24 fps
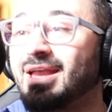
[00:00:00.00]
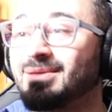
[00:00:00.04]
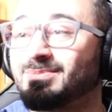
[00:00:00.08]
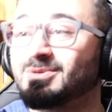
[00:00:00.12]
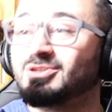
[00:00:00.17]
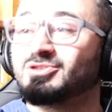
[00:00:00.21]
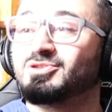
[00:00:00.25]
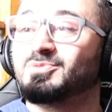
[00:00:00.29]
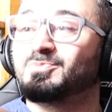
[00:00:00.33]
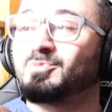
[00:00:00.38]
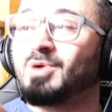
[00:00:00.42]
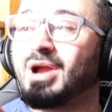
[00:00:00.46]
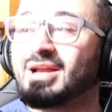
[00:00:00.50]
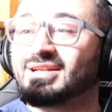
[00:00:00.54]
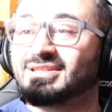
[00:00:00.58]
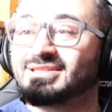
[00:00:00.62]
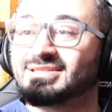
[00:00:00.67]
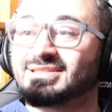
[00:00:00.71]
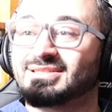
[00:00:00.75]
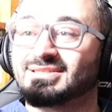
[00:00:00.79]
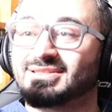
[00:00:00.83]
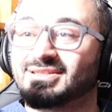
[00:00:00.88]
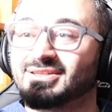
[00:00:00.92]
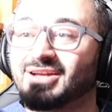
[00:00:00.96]
able to
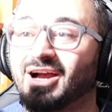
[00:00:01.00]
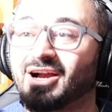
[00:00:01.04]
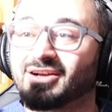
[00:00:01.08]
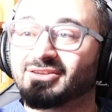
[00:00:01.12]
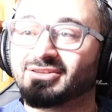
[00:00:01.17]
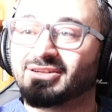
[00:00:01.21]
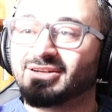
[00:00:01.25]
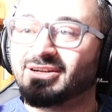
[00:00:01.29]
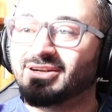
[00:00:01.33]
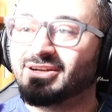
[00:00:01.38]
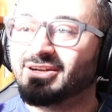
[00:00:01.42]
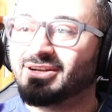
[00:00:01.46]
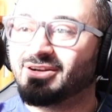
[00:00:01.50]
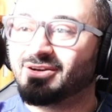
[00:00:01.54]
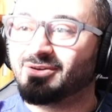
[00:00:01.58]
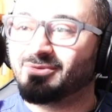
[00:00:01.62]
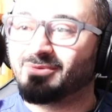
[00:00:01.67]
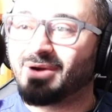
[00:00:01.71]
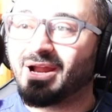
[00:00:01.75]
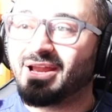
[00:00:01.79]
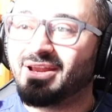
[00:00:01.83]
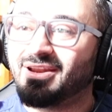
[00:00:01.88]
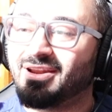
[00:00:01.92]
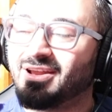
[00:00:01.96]
practice as a doctor,
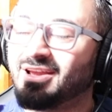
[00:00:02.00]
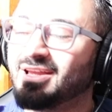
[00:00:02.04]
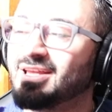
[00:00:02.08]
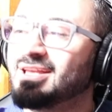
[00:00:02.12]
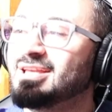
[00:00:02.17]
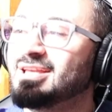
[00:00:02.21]
right?